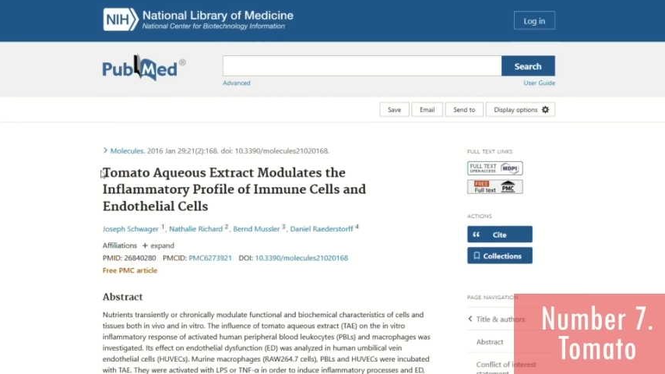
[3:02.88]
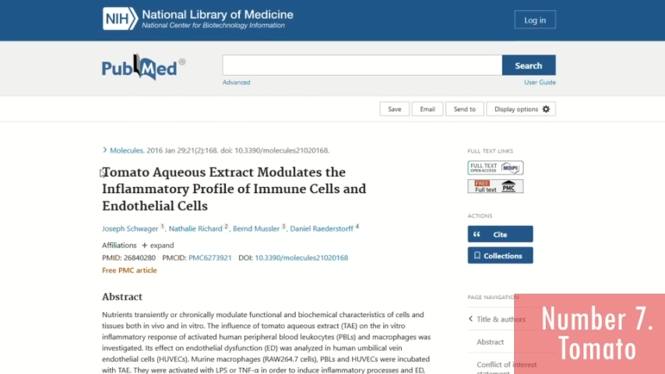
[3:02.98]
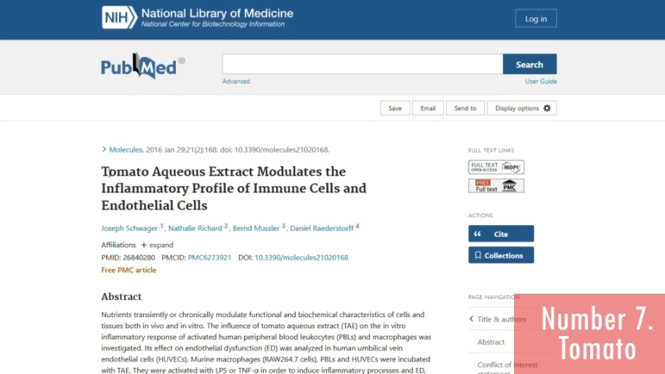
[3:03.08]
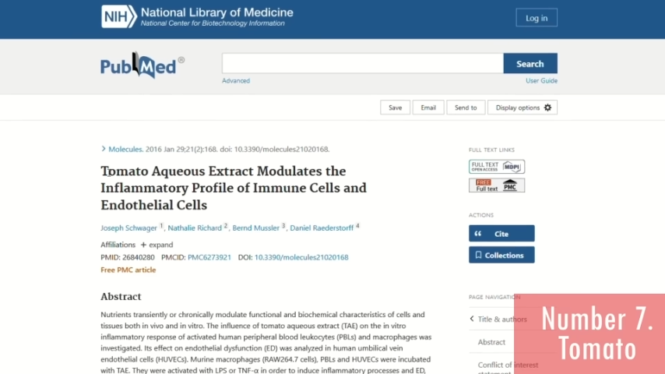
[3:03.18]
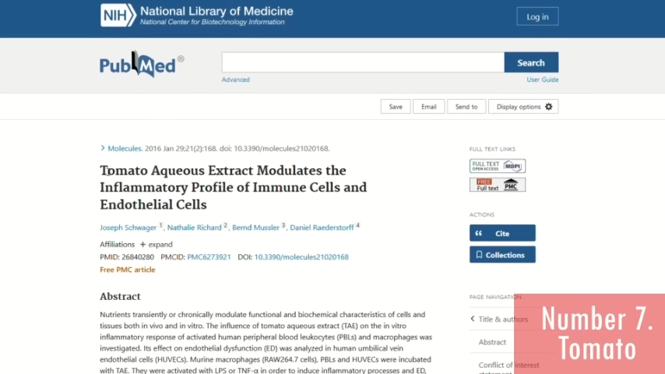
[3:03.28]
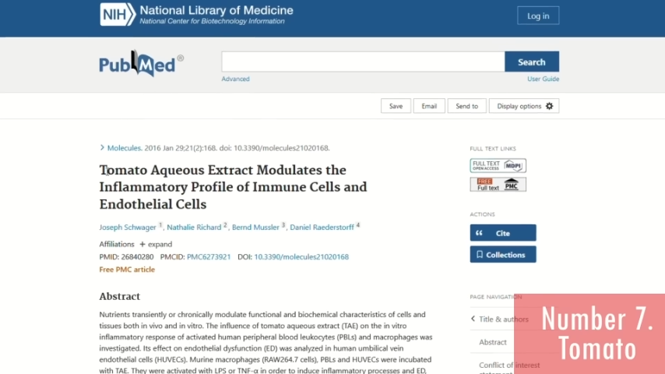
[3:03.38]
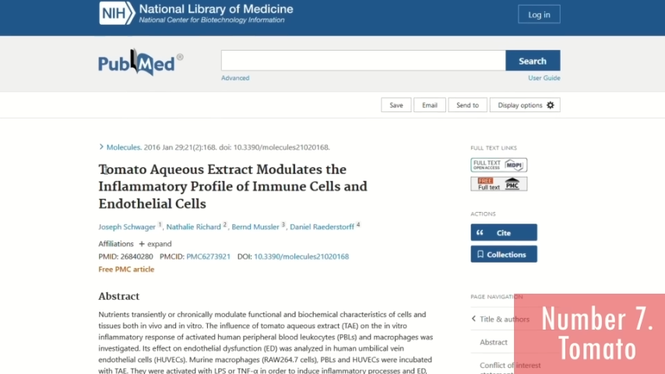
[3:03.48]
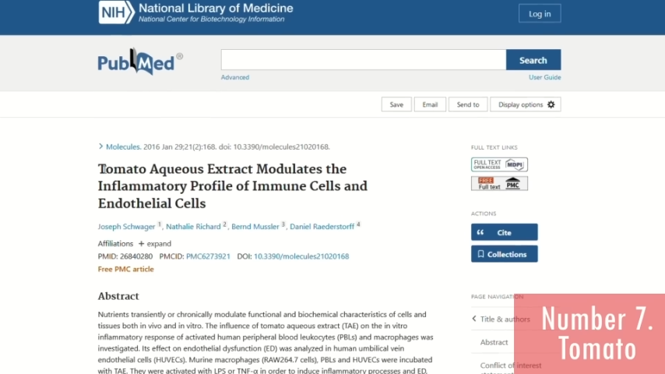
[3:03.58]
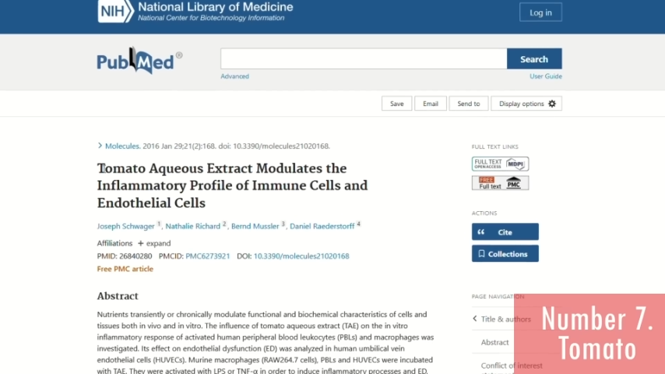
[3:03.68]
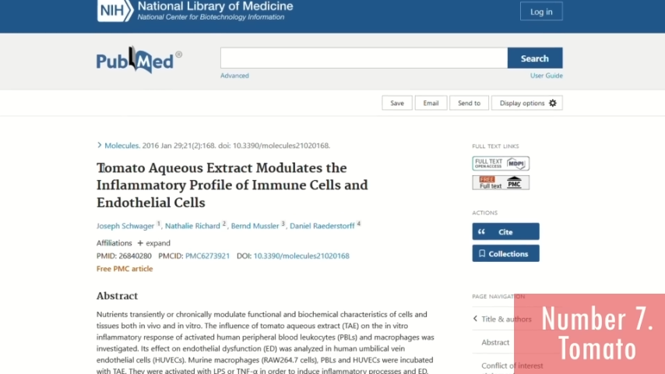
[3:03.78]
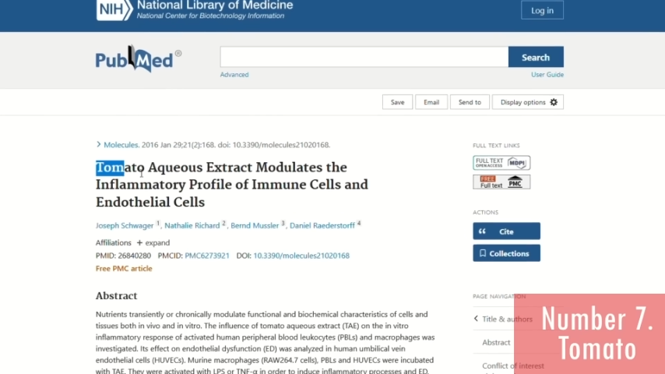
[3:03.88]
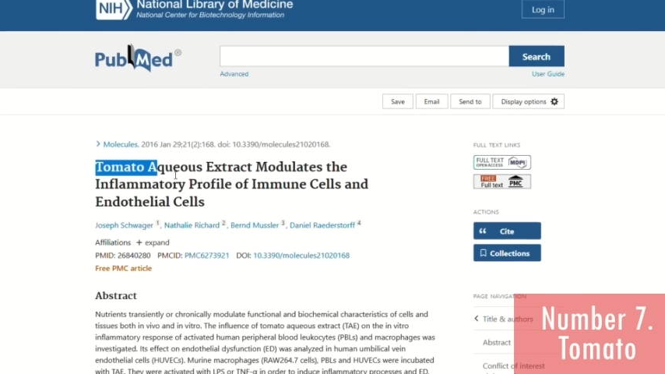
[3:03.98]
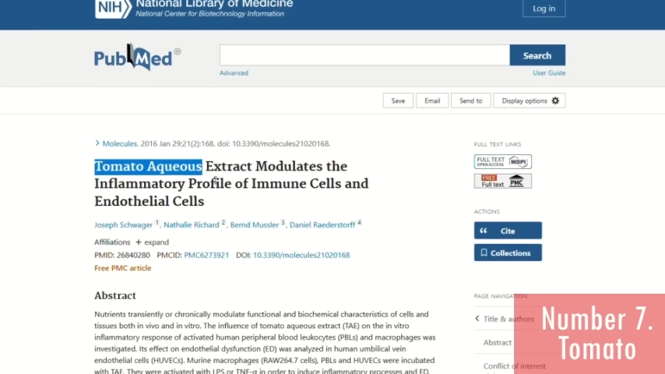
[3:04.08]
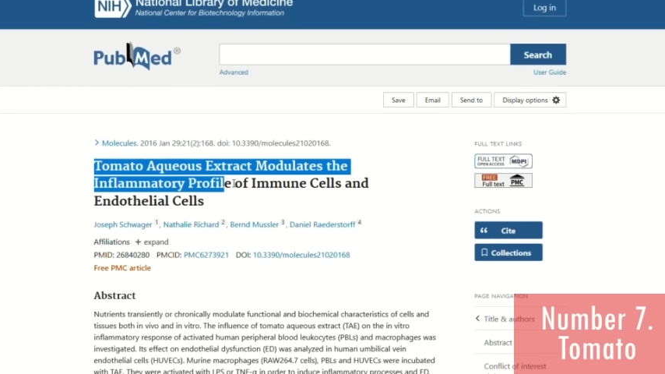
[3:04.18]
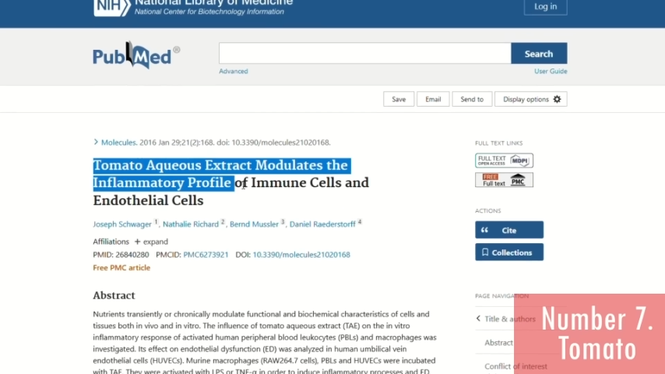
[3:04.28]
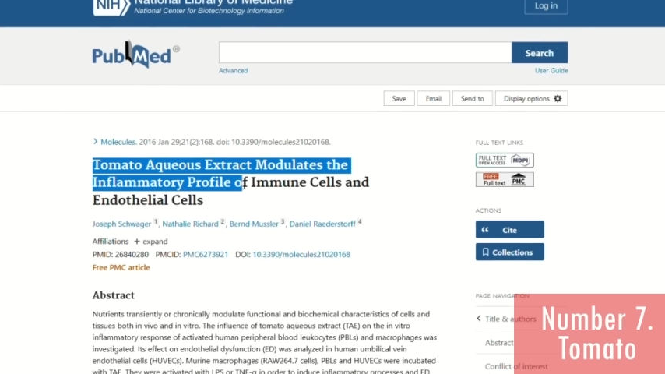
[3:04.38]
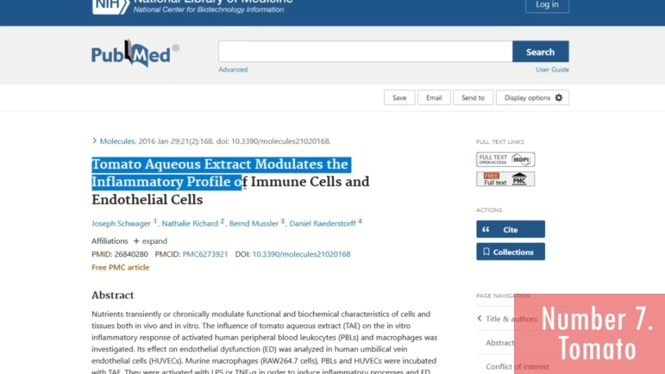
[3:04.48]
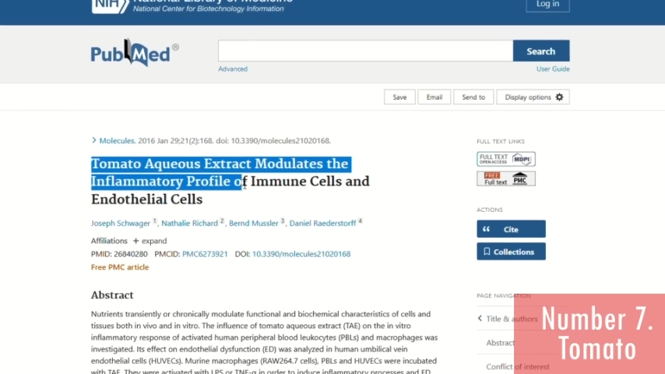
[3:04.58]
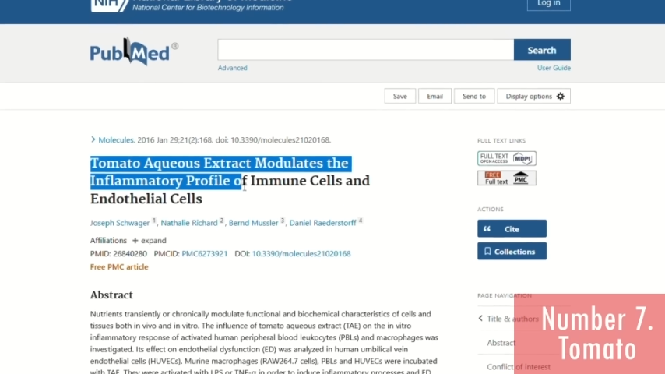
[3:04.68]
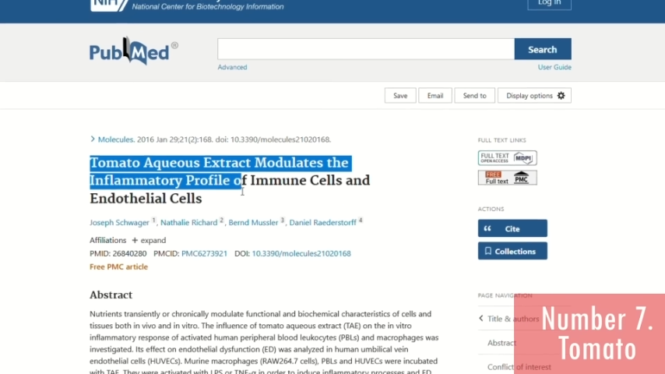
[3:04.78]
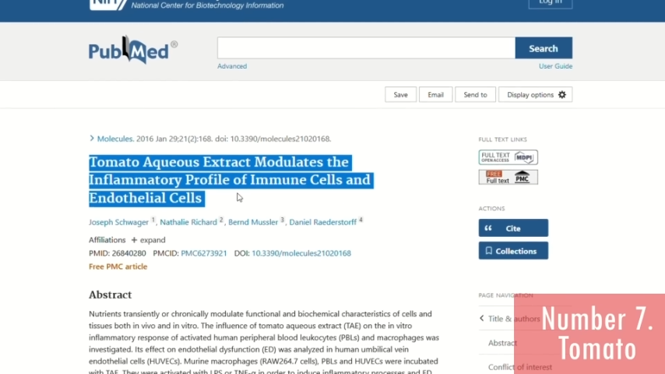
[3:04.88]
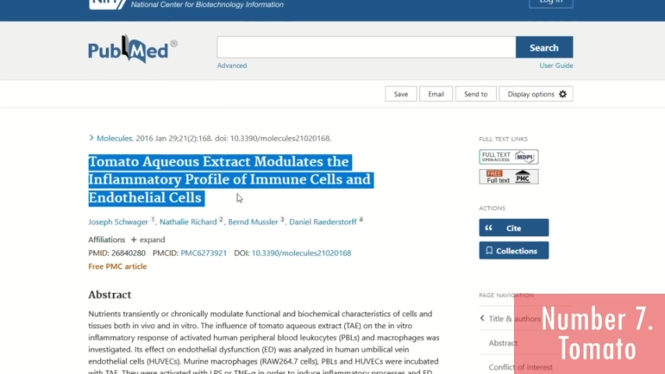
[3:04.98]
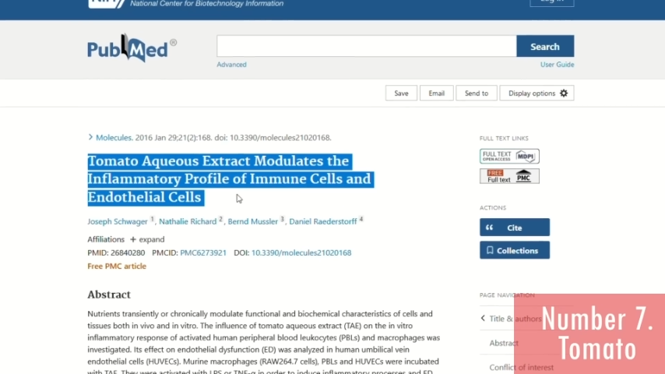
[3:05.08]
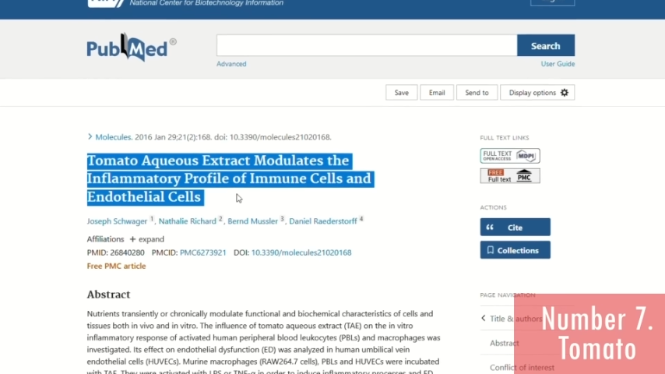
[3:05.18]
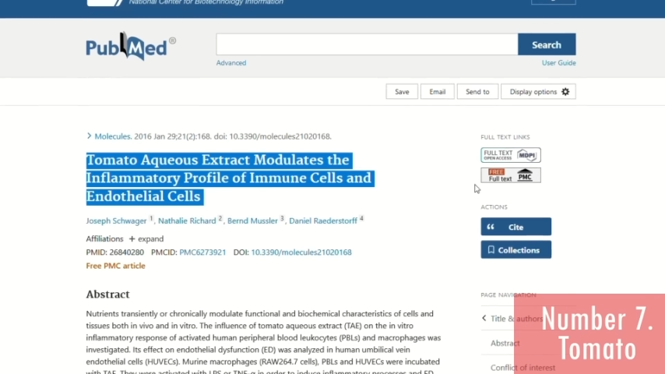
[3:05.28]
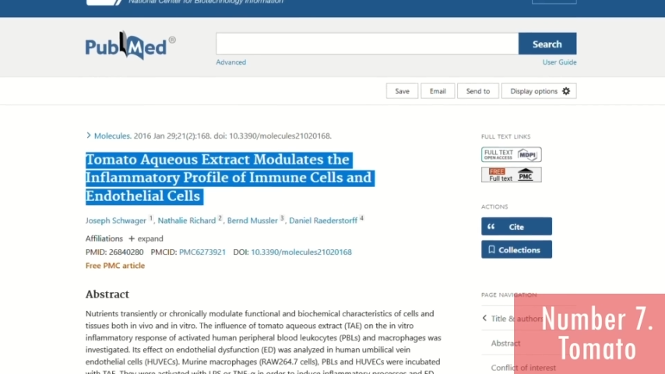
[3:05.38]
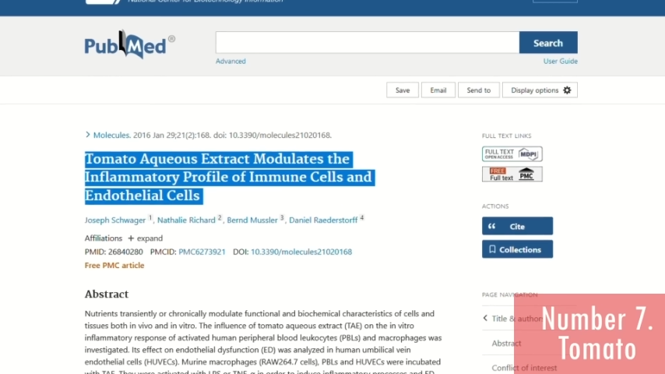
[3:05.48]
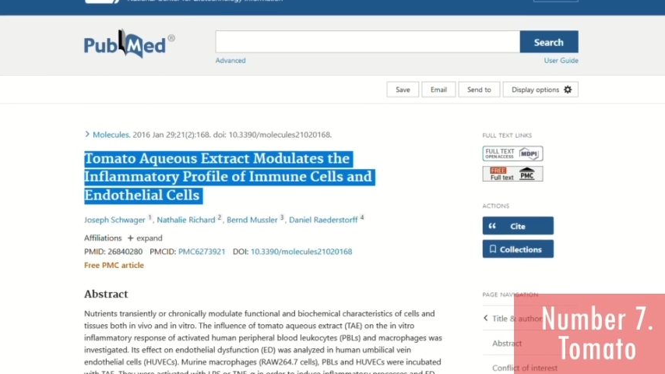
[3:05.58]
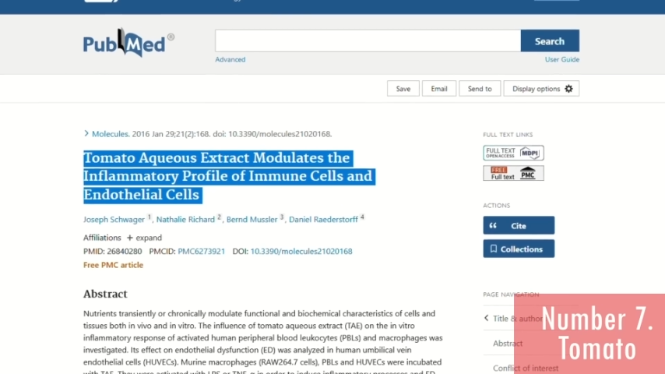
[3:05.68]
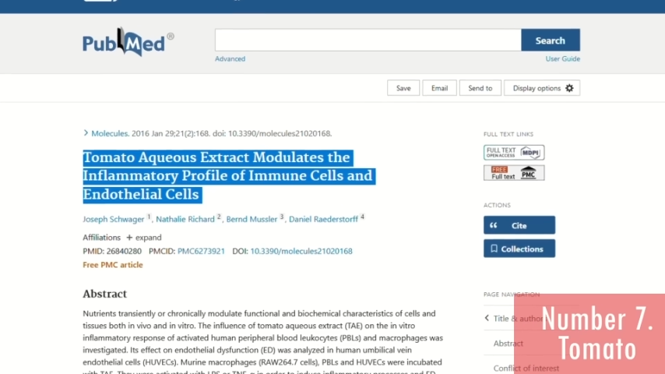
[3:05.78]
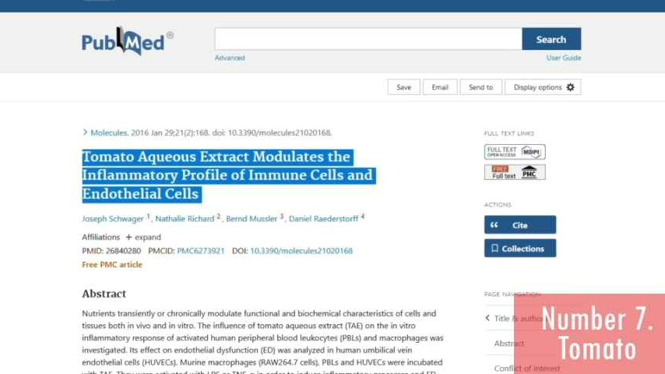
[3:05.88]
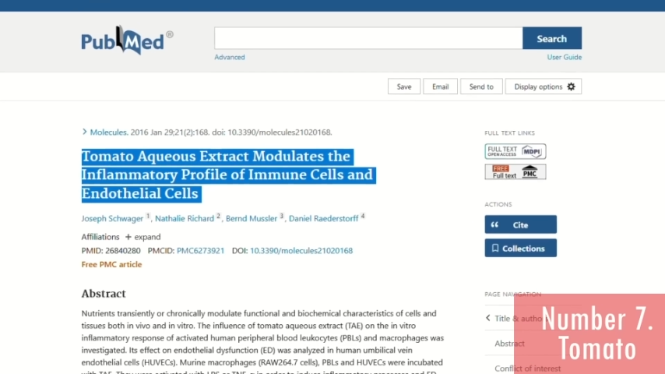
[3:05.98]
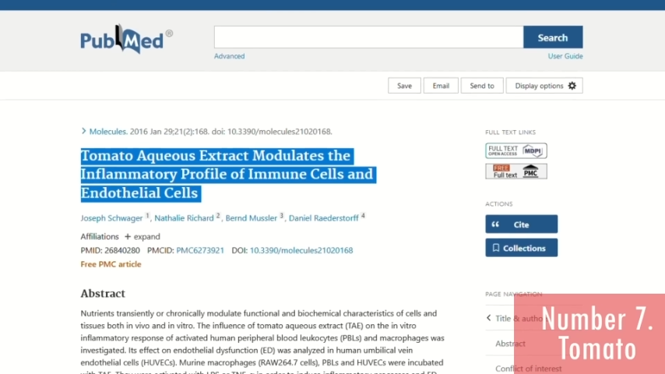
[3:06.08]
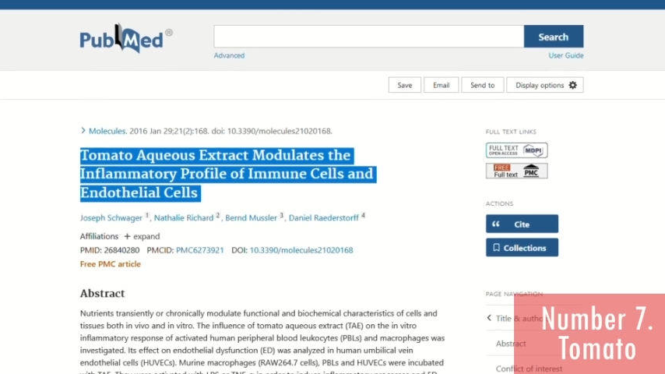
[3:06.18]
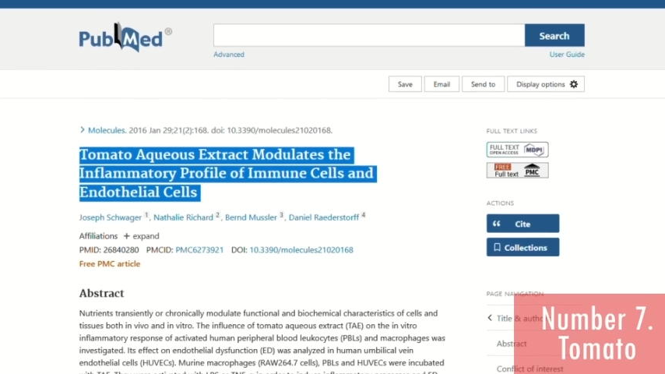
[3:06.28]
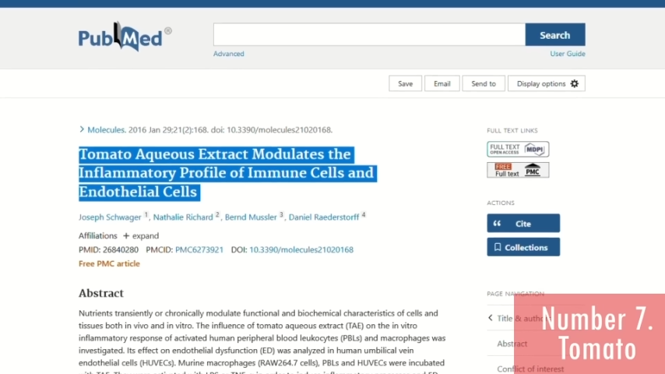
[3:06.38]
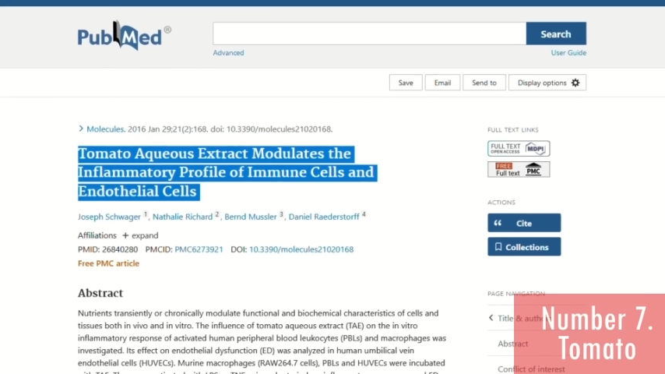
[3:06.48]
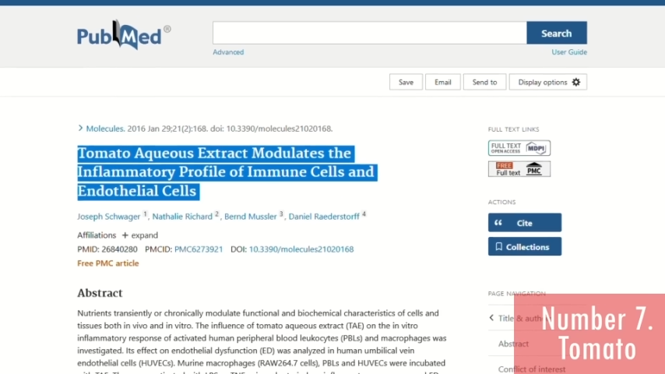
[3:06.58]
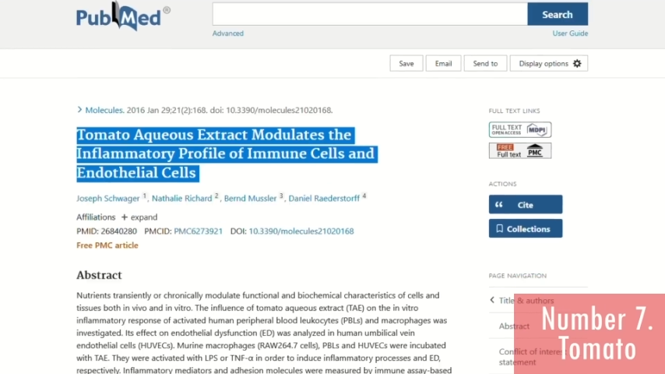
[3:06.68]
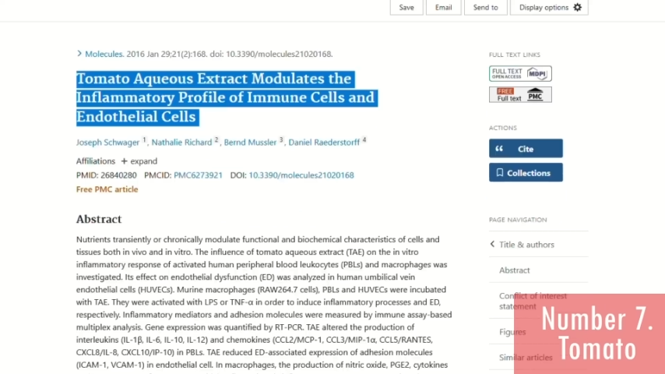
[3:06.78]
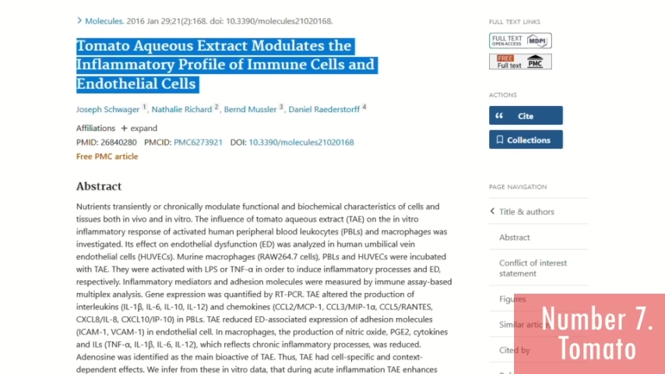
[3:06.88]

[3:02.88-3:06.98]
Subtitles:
No face is visible, so there are no lips to read.